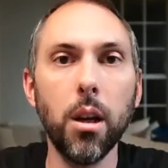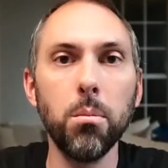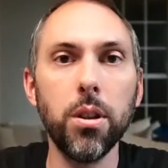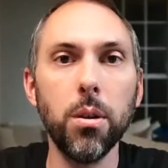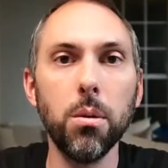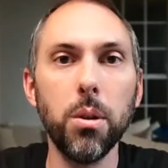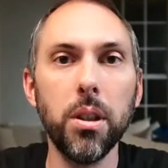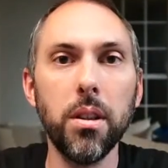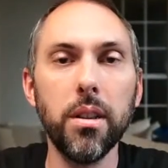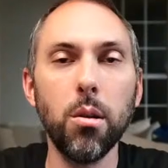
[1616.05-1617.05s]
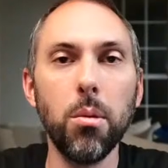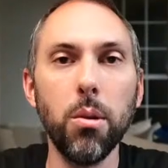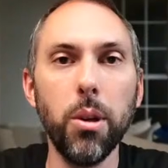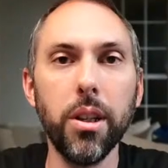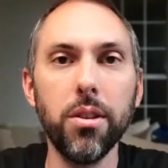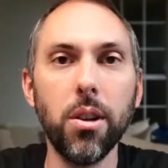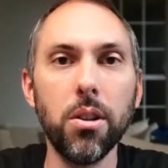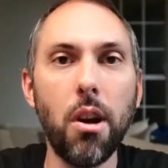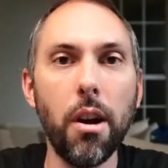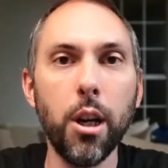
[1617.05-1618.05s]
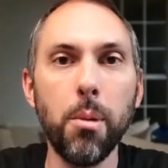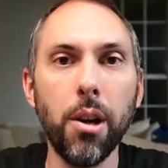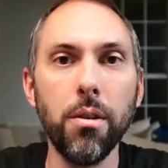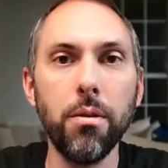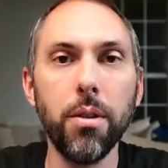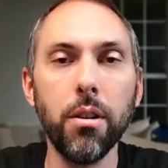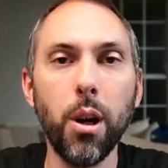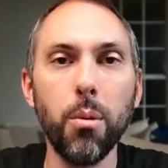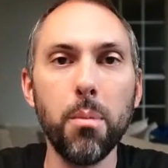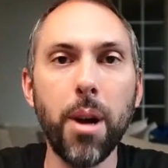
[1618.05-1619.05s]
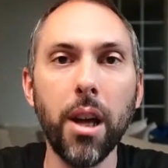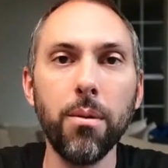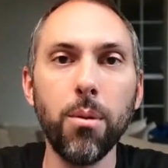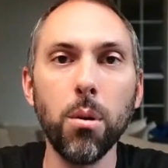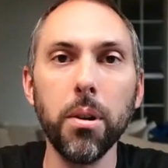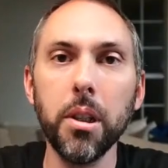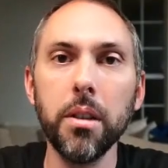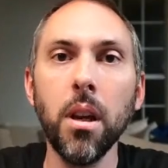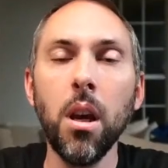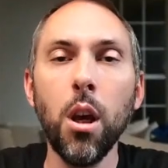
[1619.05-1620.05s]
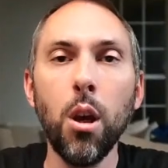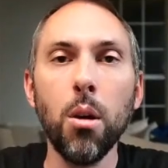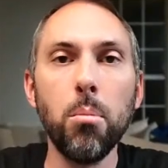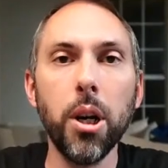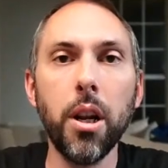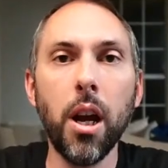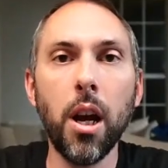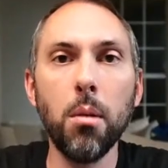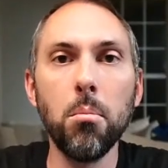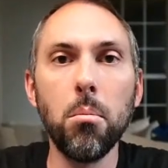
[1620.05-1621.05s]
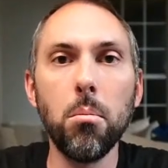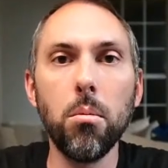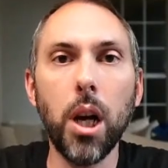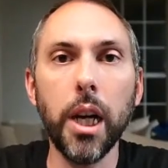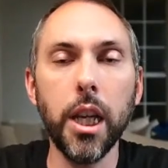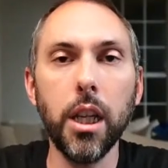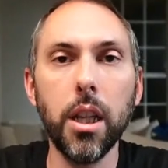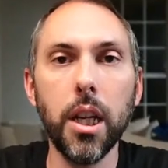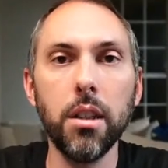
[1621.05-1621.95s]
So it's something that we can start talking about and figure out what a path forward is. But I think that